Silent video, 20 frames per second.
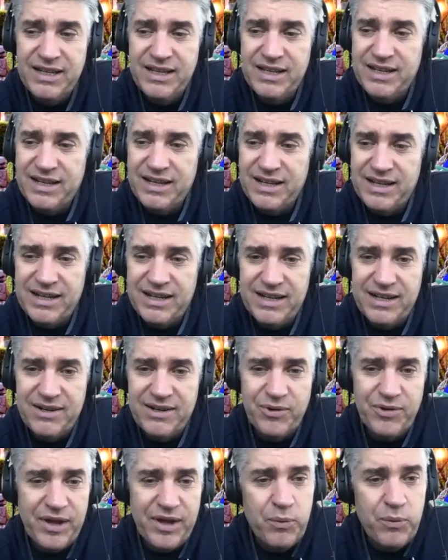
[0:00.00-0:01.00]

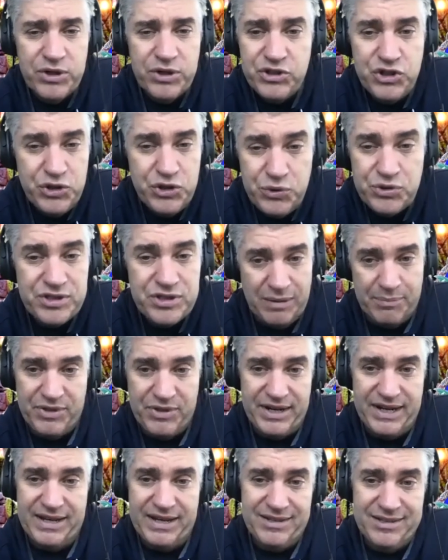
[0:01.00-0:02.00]
or they would do something
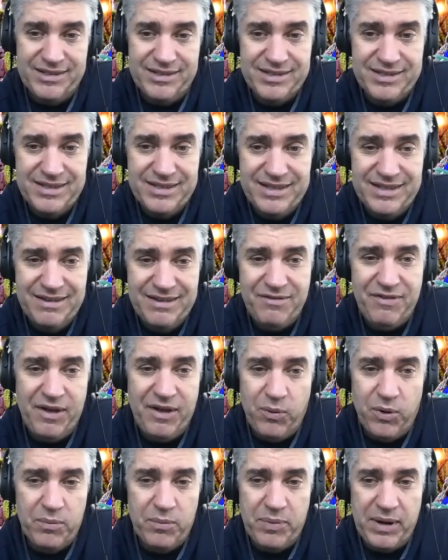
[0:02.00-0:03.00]
else if they
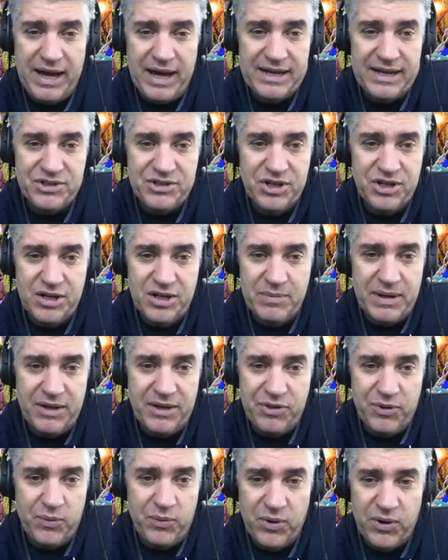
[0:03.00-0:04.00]
weren't passionate about
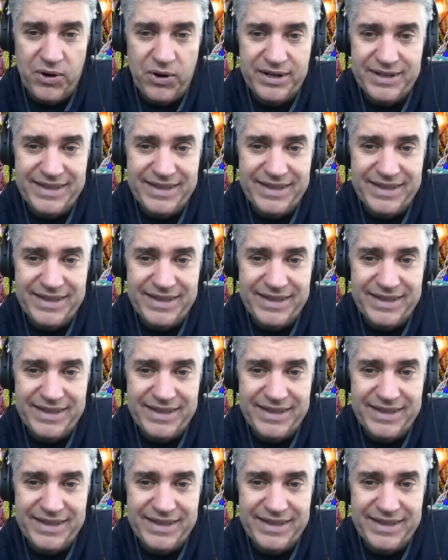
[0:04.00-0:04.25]
the work.